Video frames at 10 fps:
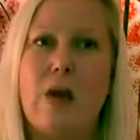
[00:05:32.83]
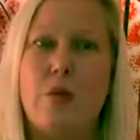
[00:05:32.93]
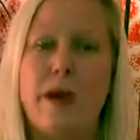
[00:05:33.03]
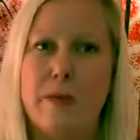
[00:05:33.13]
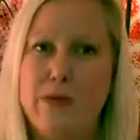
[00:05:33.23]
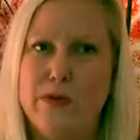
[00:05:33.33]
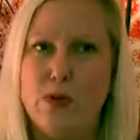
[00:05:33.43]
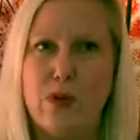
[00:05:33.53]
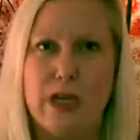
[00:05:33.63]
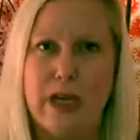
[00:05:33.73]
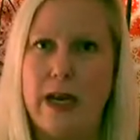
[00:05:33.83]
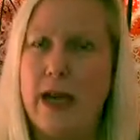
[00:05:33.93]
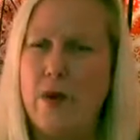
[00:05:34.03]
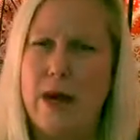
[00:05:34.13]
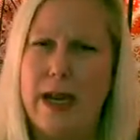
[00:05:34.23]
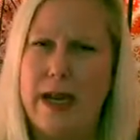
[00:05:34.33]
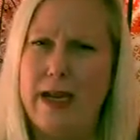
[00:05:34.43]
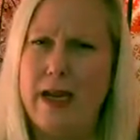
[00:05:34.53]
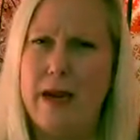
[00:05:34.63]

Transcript: When I moved to Oregon, I weighed